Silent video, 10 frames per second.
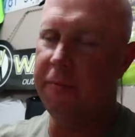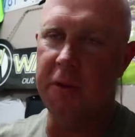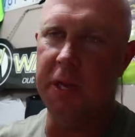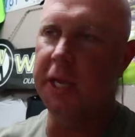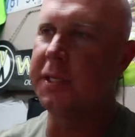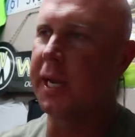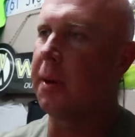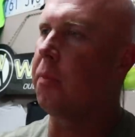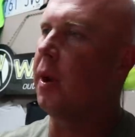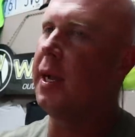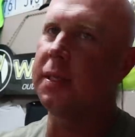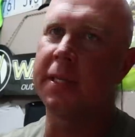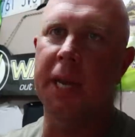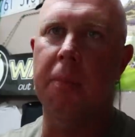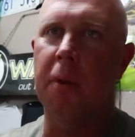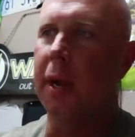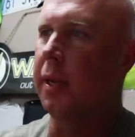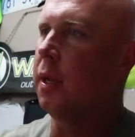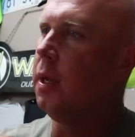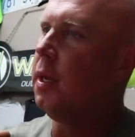if you need to take a break, take a break.